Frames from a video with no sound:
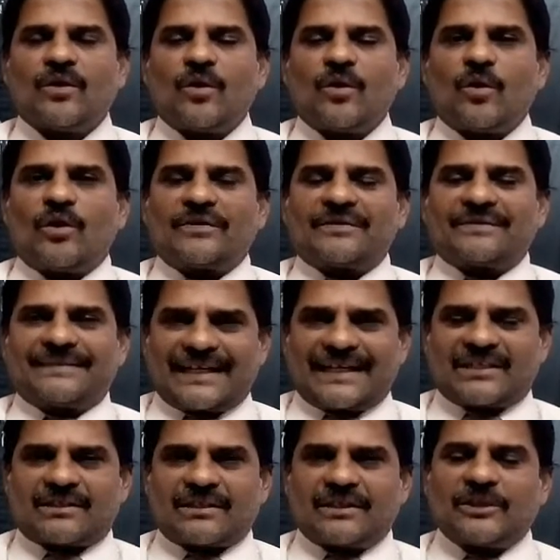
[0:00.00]
or
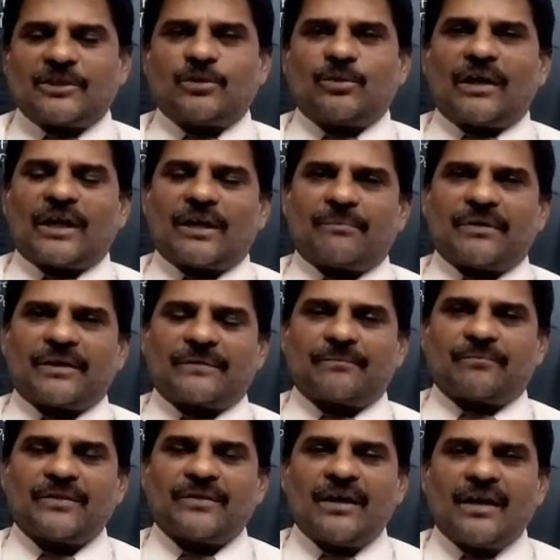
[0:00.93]
texts into Arabic.
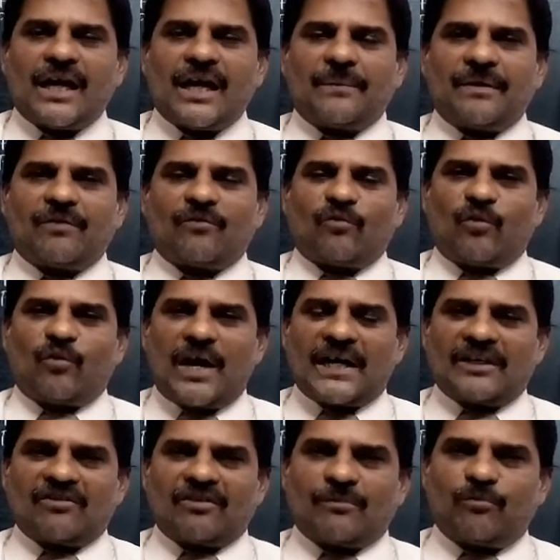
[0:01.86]

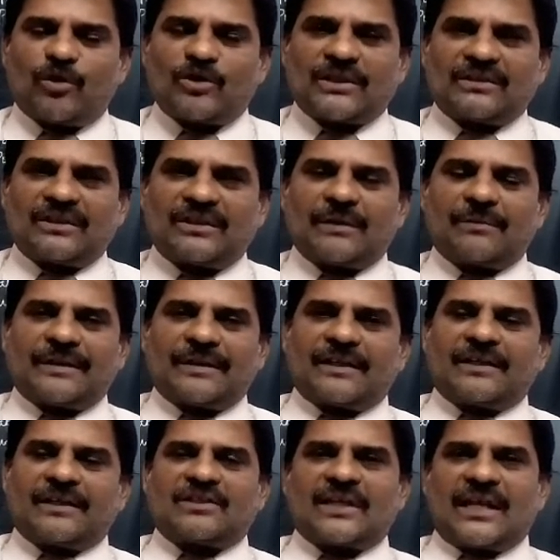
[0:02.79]
Whatever books that are
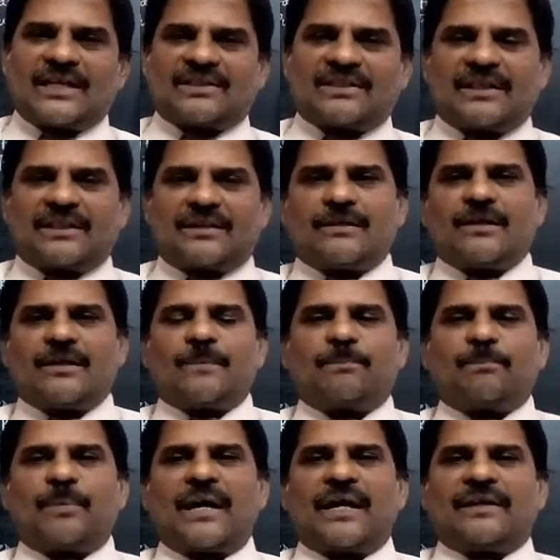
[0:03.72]
written in Sanskrit,
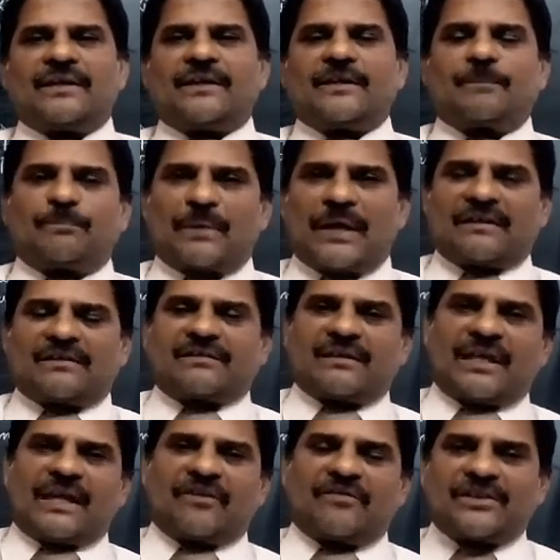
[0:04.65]
Pali and Prakrit
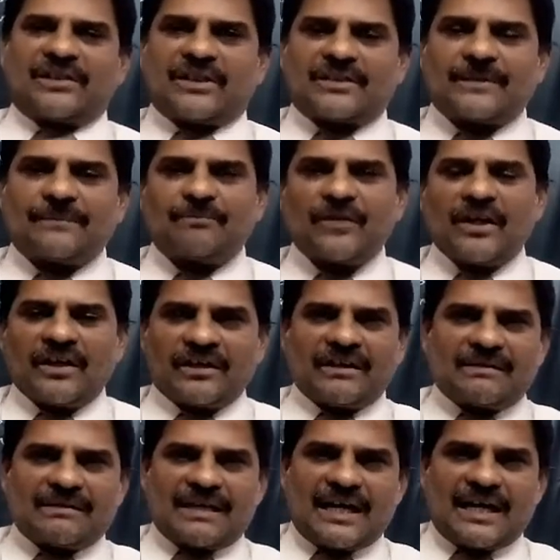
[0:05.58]
languages,
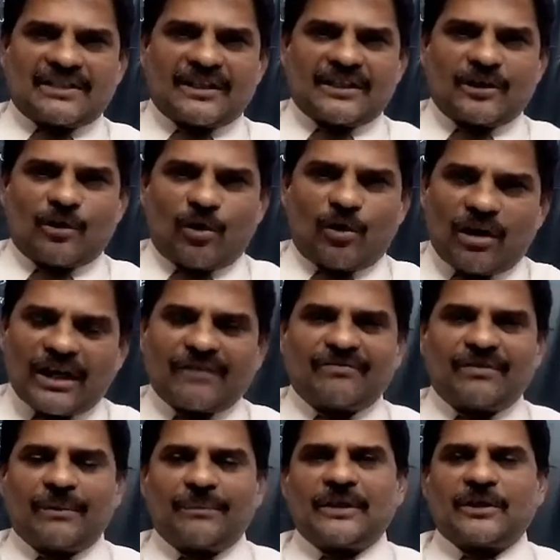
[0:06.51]
he translated all
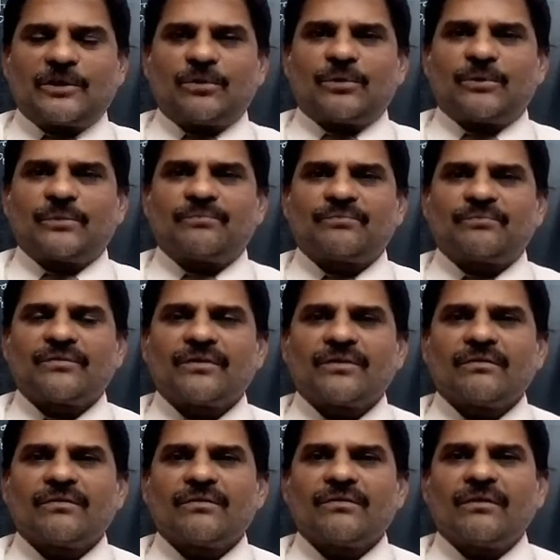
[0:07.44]
of them into
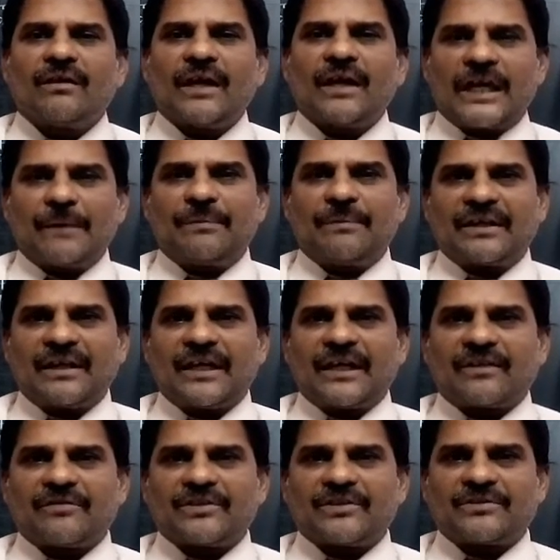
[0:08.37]
Arabic
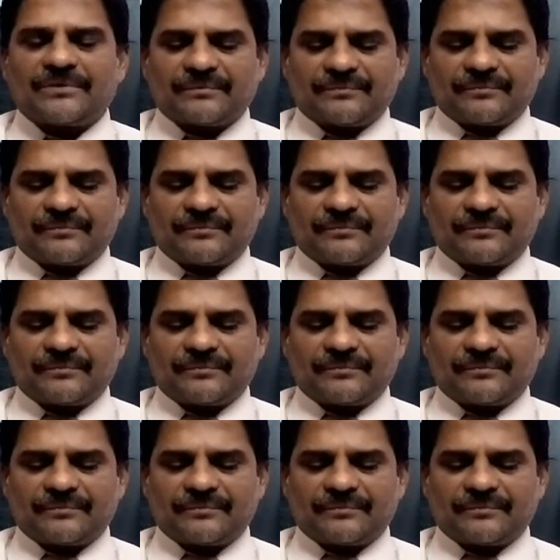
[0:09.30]
language.